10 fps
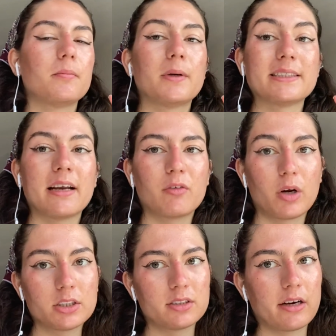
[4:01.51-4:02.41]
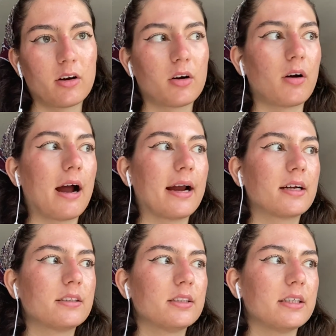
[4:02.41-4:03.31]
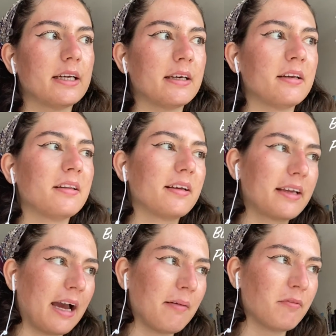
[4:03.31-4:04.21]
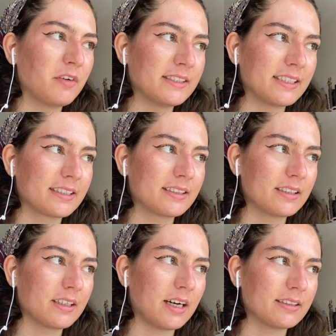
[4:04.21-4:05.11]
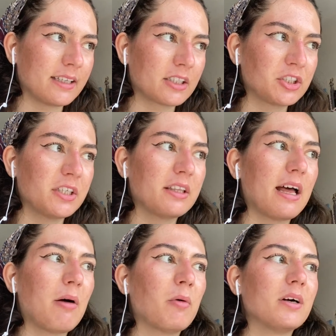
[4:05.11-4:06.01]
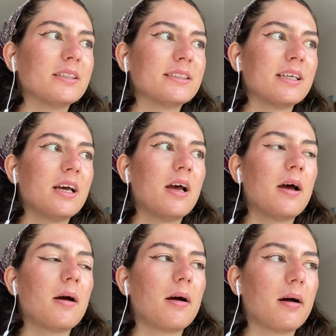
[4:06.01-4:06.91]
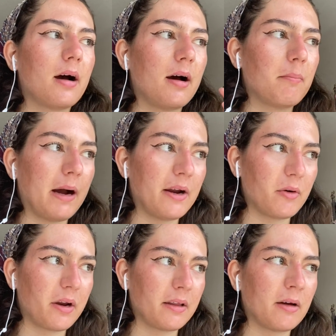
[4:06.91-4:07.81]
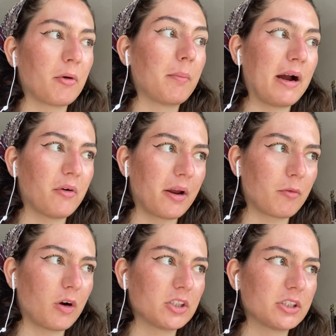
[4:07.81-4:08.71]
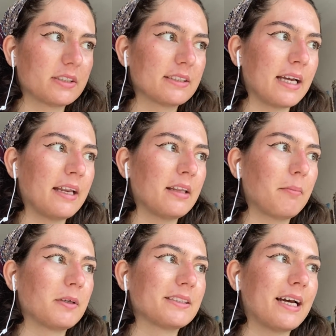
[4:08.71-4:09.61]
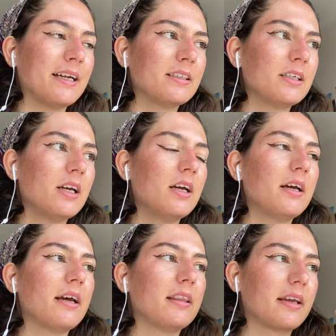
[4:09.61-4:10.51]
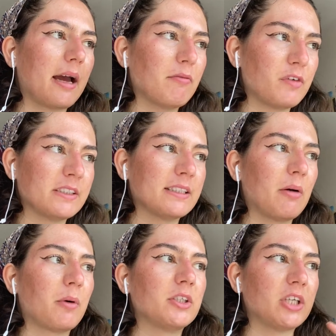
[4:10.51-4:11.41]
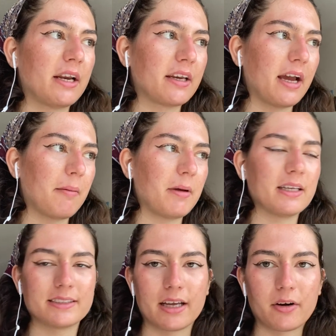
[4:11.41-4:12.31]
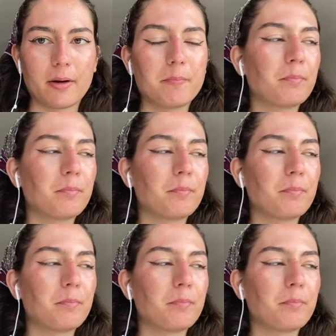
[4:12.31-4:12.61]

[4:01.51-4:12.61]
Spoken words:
Percent of questions I got correct in the chem physics section, that was biochem questions. Then the percent in the chem phys that were gen chem, etc.